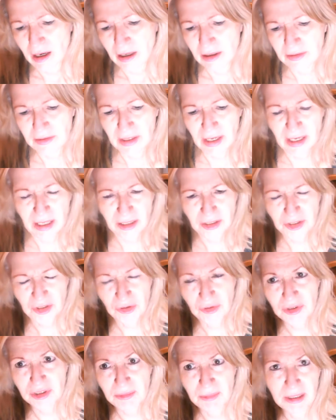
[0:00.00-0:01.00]
They
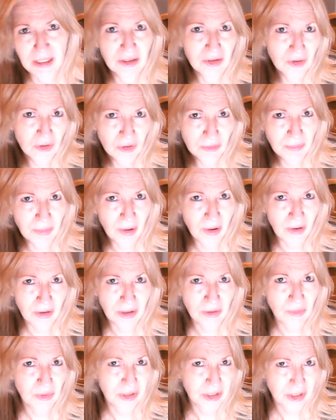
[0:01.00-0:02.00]
choose to be in third party,
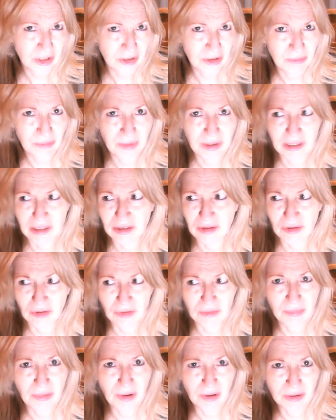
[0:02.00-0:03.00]
which it could mean a
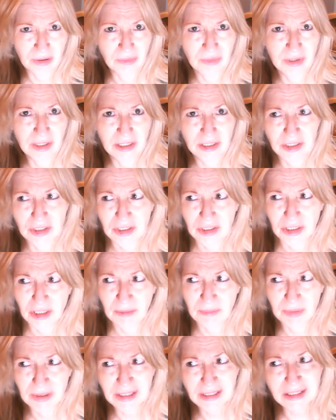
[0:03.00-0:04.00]
third party
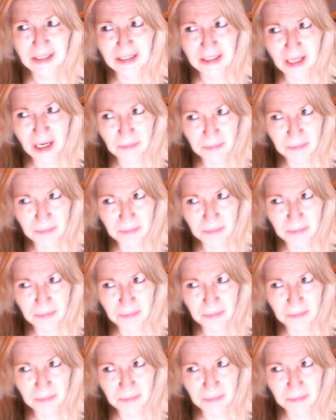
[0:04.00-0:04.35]
relationship, because it's not